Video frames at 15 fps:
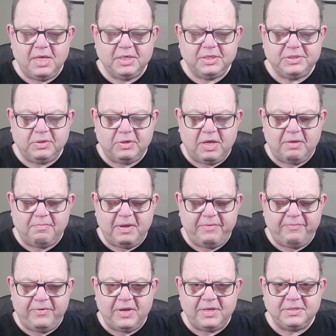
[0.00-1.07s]
So now, my
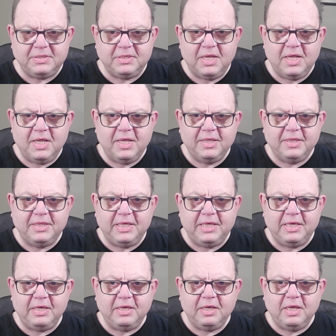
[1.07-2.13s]
friends,
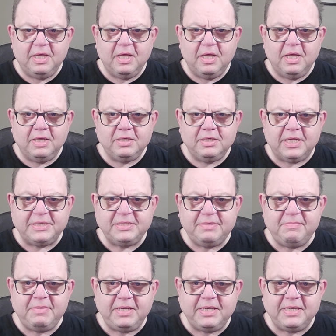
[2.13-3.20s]
the
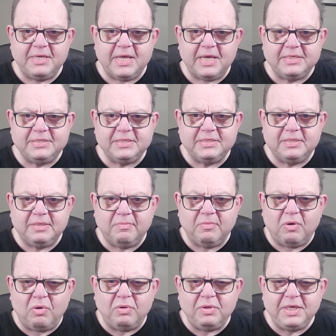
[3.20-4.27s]
glycemic index system
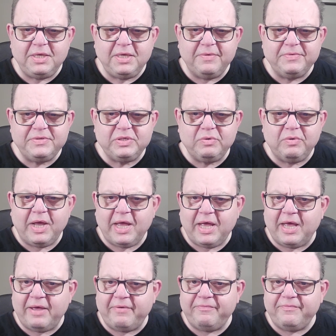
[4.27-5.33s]
only gives you
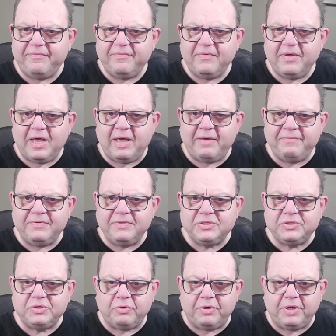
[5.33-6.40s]
half of the
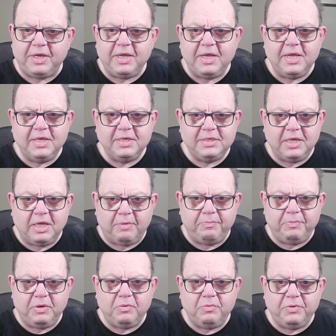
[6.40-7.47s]
story to help
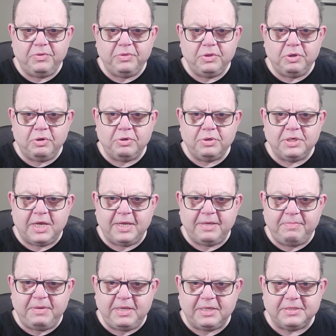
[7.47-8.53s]
you with your
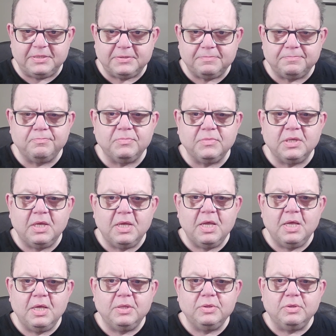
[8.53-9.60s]
diabetes.
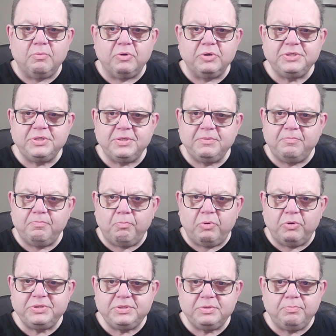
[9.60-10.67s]
The
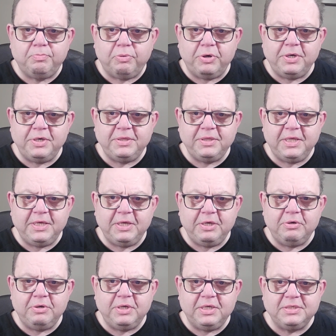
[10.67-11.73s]
most important thing here
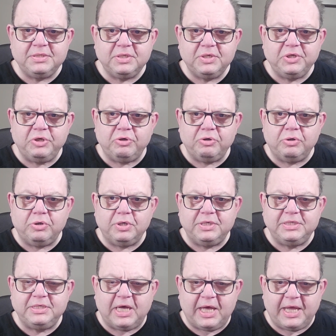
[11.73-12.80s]
is your
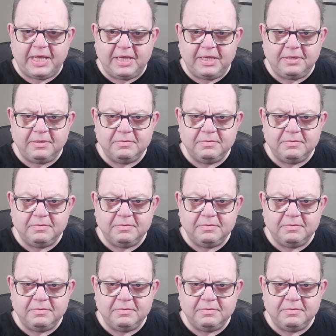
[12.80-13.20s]
diet